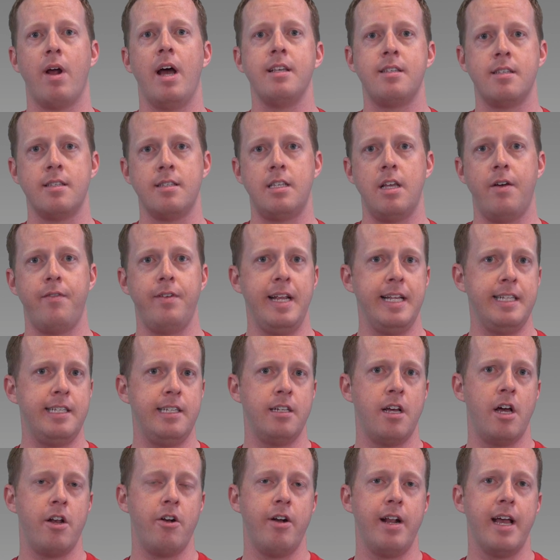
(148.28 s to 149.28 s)
Ryzen seven
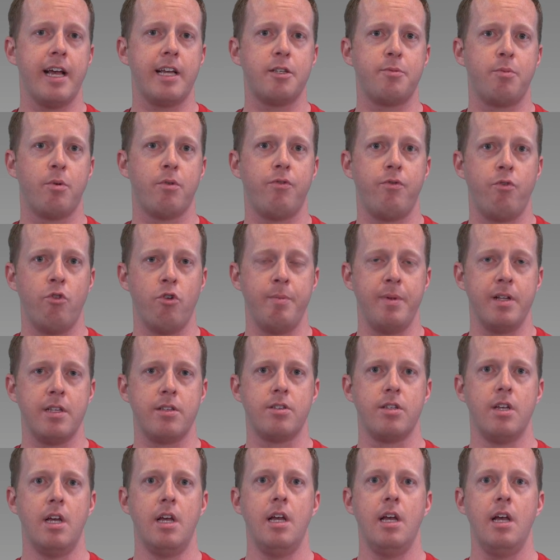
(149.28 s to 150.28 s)
eighteen hundred X
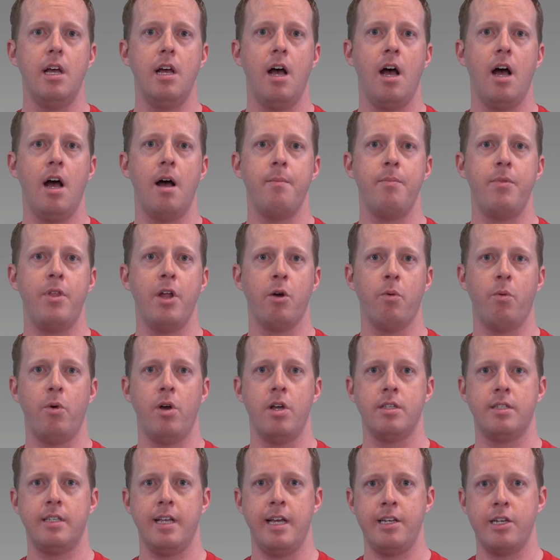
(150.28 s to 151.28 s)
performance, um, there
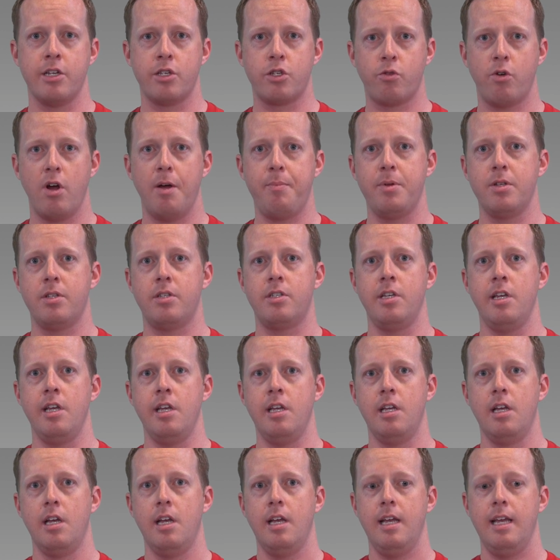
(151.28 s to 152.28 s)
was a
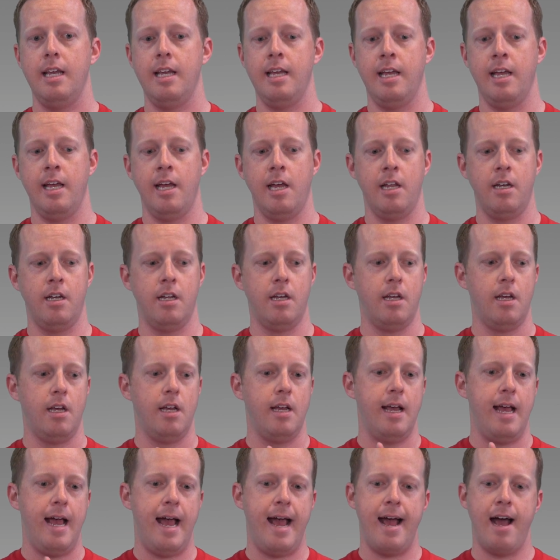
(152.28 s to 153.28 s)
discrepancy in
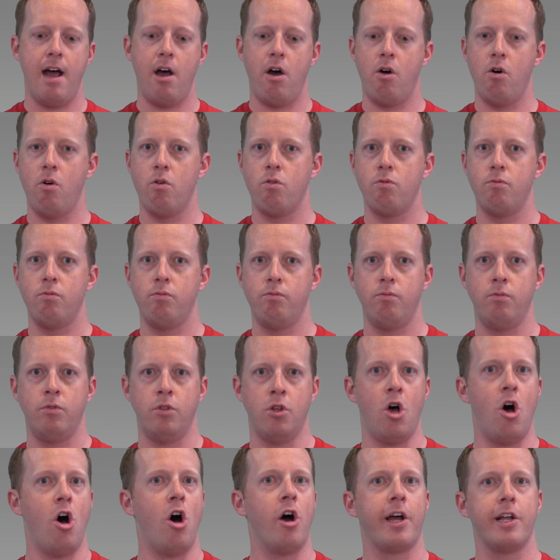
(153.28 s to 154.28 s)
how
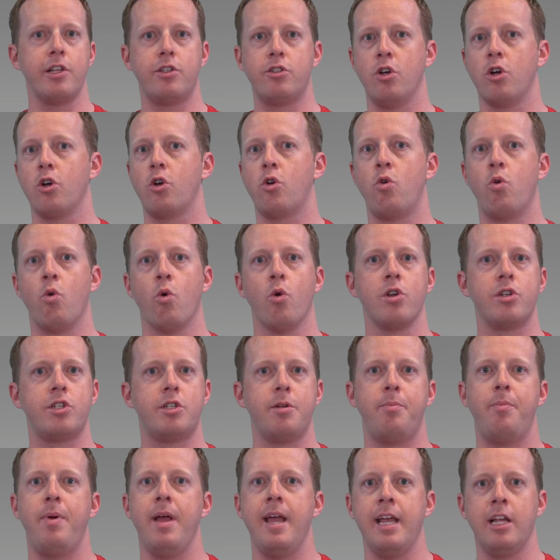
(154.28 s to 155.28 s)
long it took cores
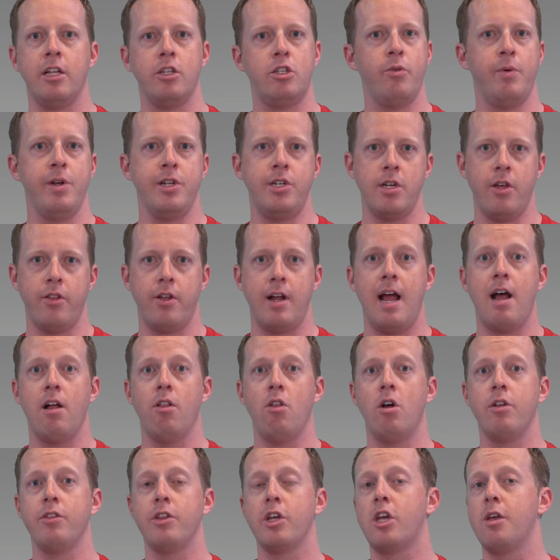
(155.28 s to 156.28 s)
to ping to each other, how
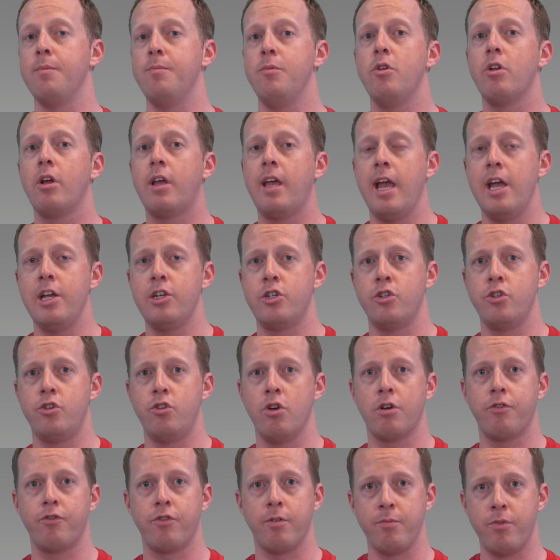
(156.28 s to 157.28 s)
long the communication
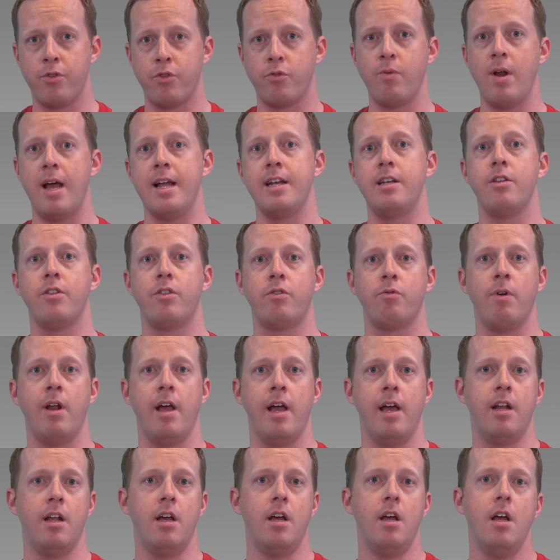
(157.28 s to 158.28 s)
took from thread to
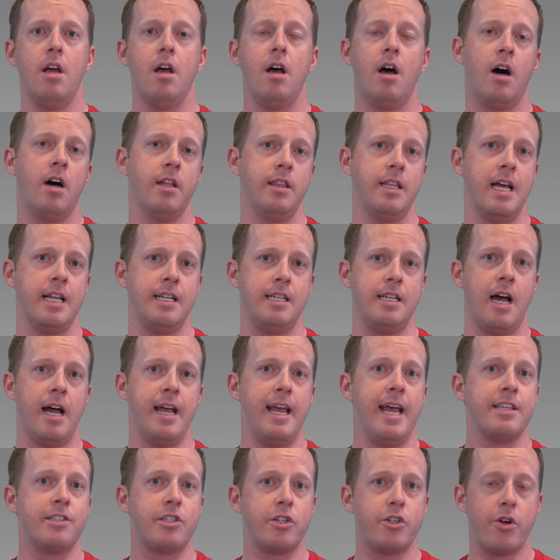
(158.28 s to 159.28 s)
thread on that
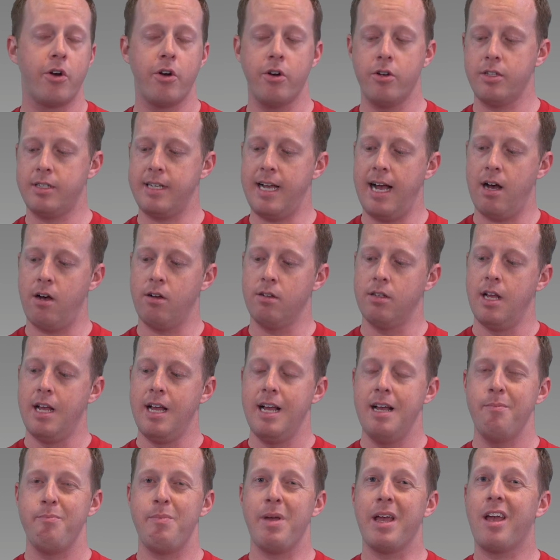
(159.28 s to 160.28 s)
die. As it turns out,
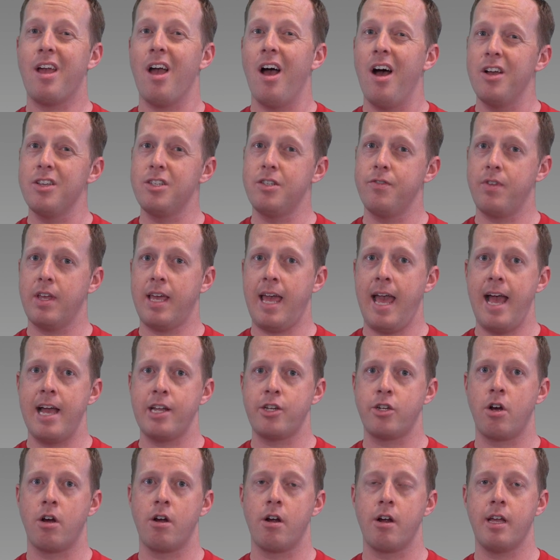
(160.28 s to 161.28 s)
because of the
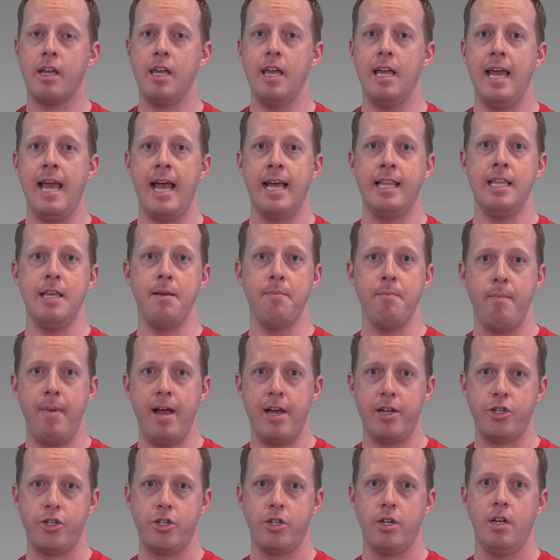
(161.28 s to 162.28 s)
cache hierarchy and the
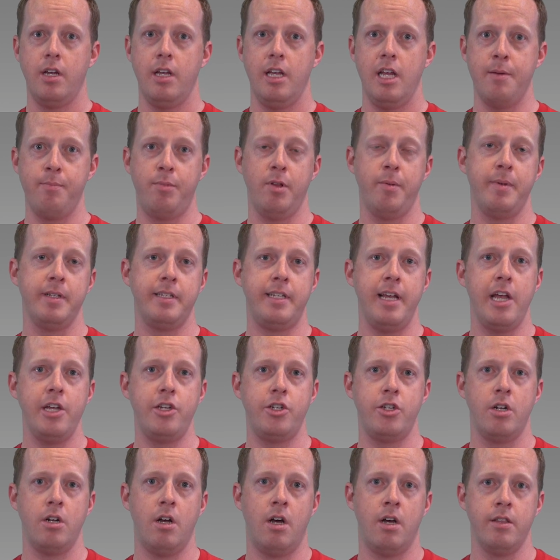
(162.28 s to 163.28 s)
mesh
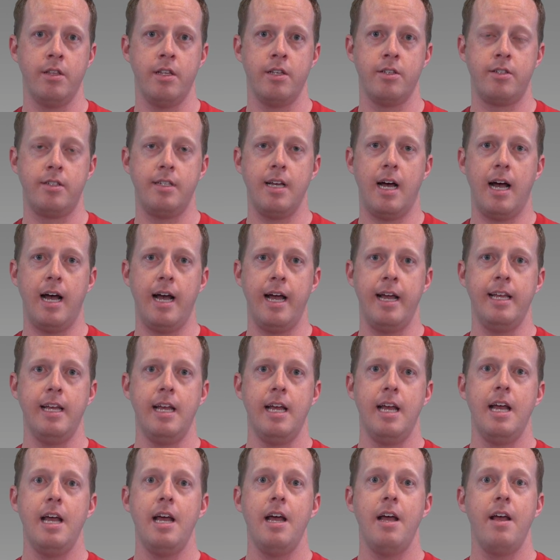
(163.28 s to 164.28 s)
implementation on this die,
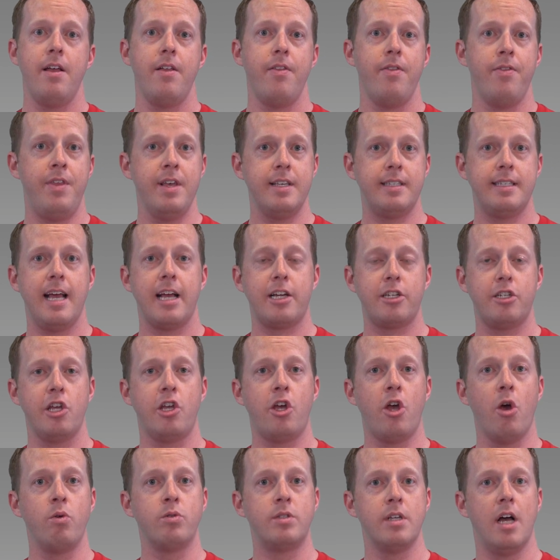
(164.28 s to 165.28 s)
this
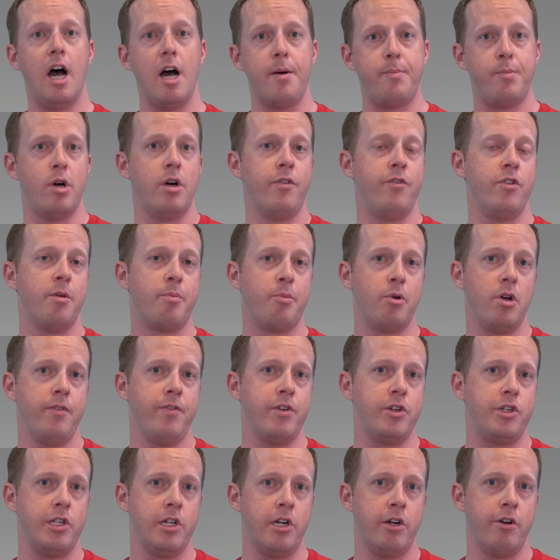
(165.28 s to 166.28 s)
actually goes up over the
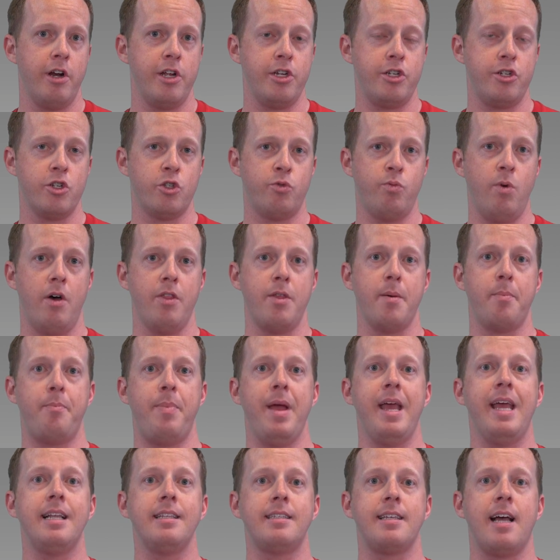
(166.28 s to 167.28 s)
previous generation as well. The
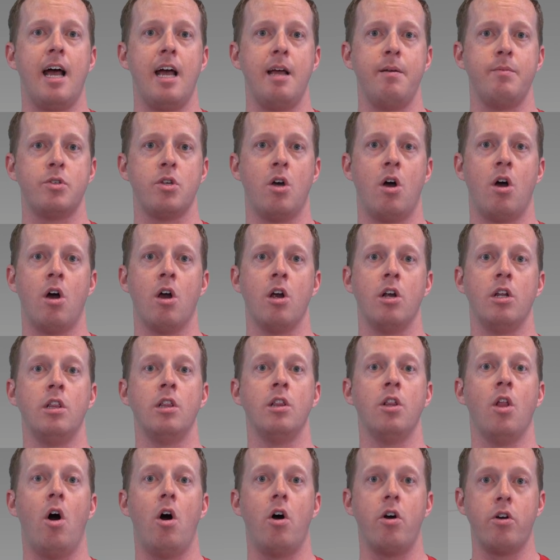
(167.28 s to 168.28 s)
ping times are
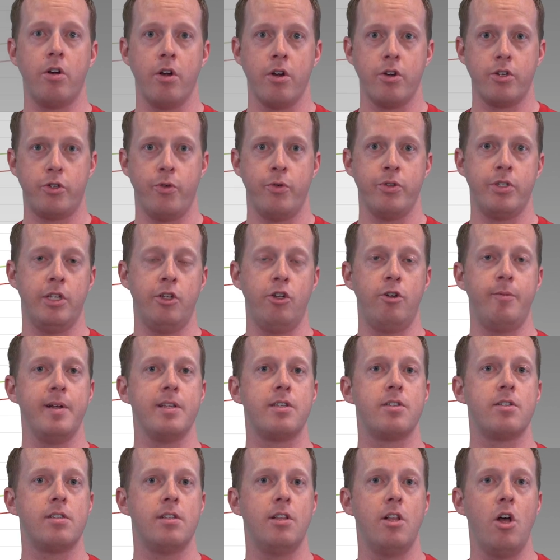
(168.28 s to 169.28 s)
longer, so it's a little
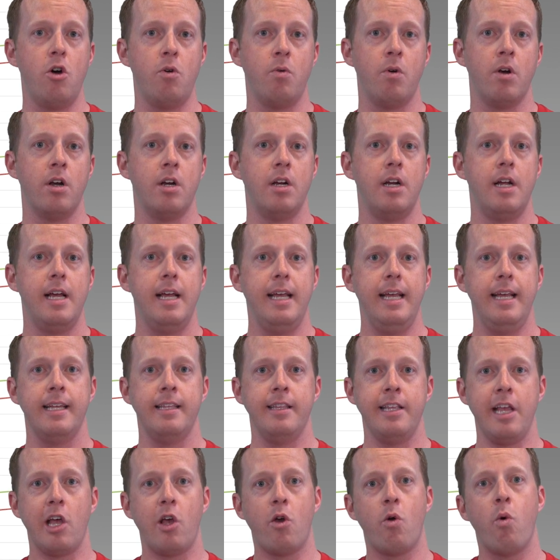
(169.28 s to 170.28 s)
bit slower
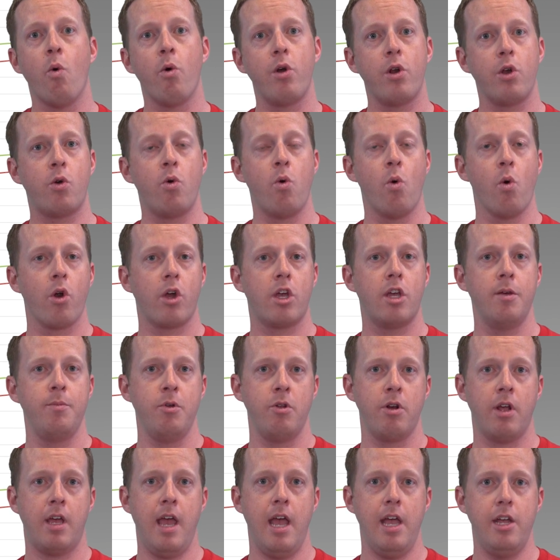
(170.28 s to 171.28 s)
in the core-to-core
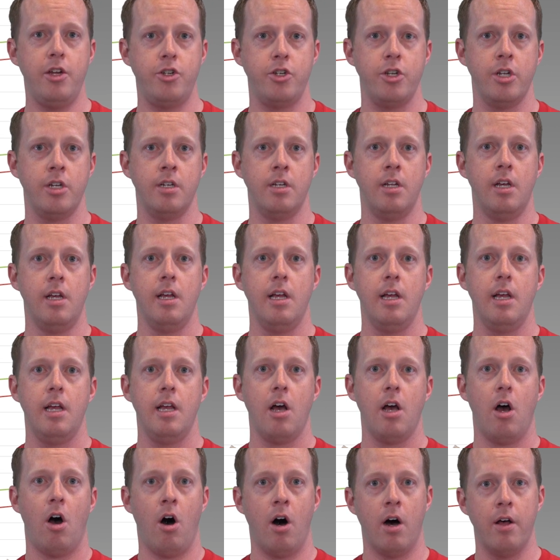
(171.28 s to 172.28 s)
communication
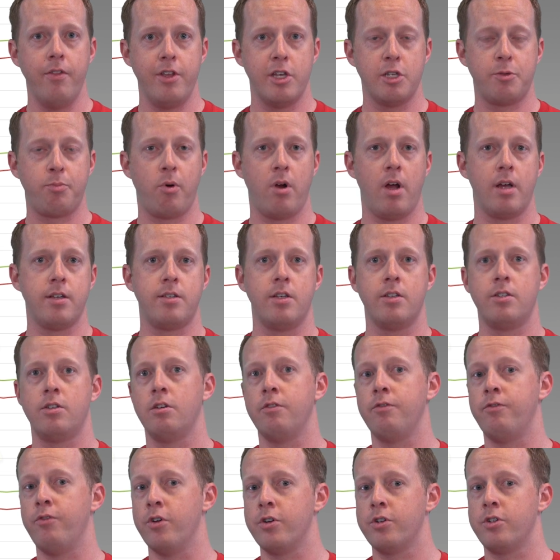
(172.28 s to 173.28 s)
on this
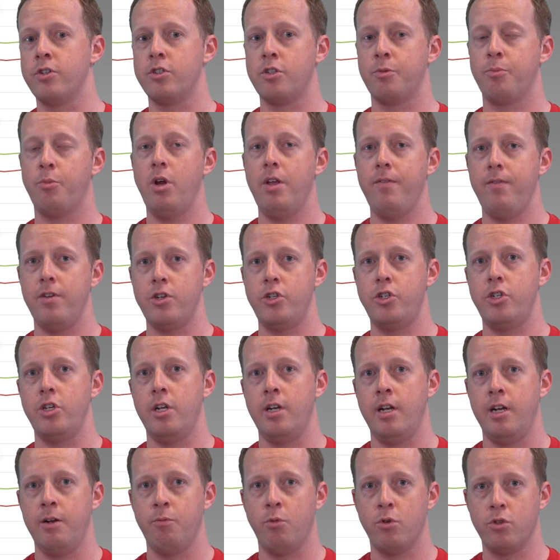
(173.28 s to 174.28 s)
processor versus the previous
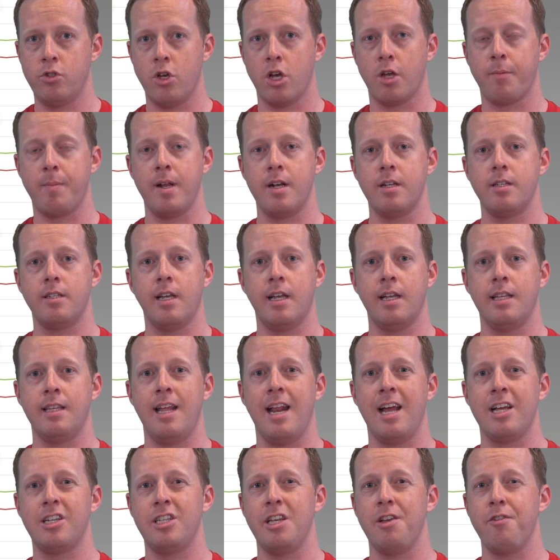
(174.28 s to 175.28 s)
gen. And we'll talk about in a second,
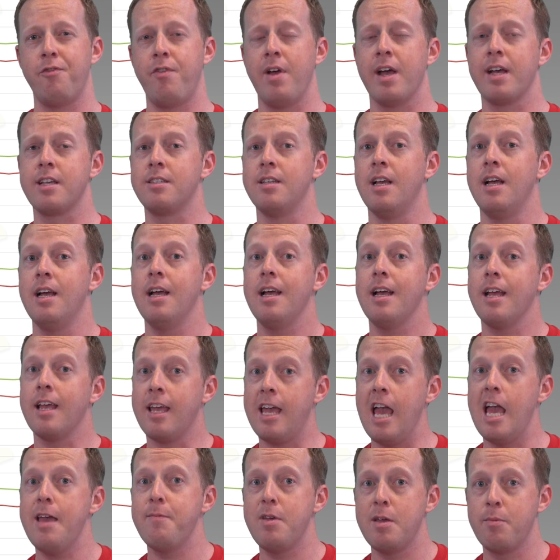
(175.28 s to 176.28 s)
that actually affects
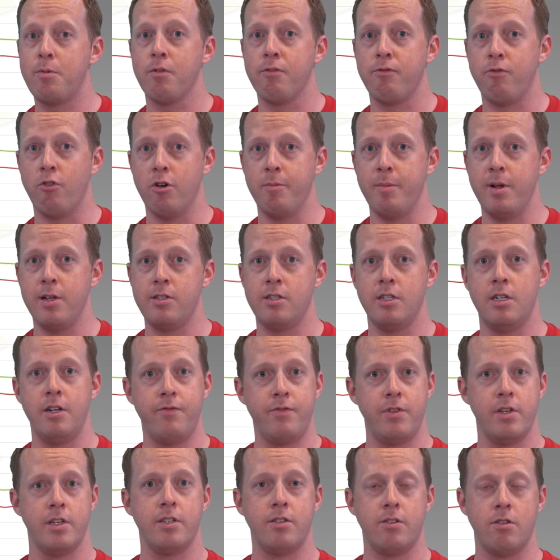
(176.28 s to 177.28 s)
gaming performance, and
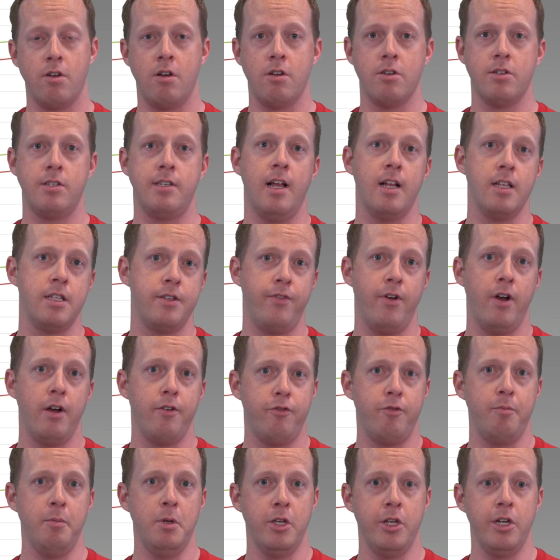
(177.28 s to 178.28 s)
if this all sounds very
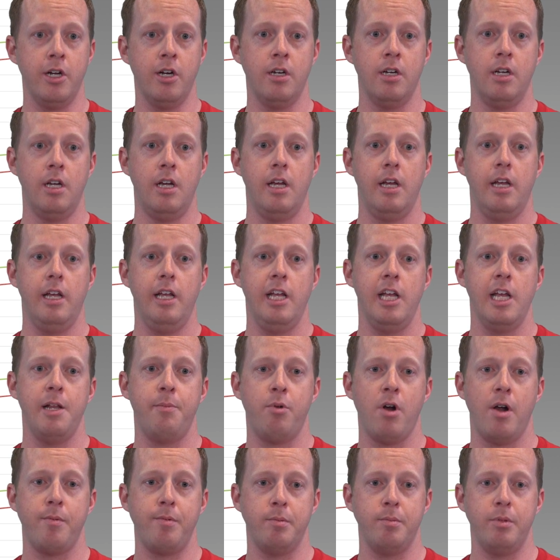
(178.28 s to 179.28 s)
familiar,
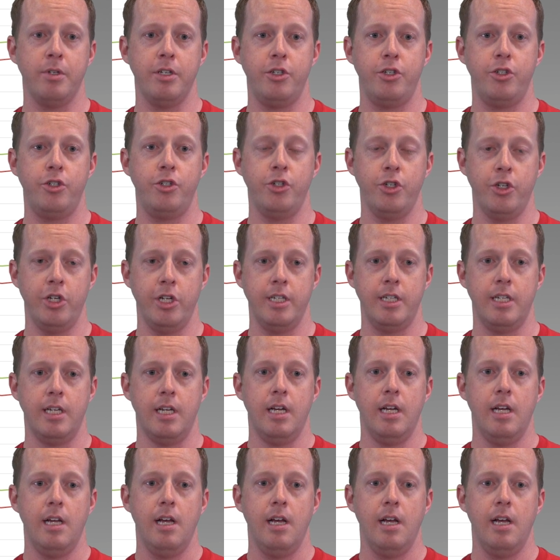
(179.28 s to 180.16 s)
it probably should.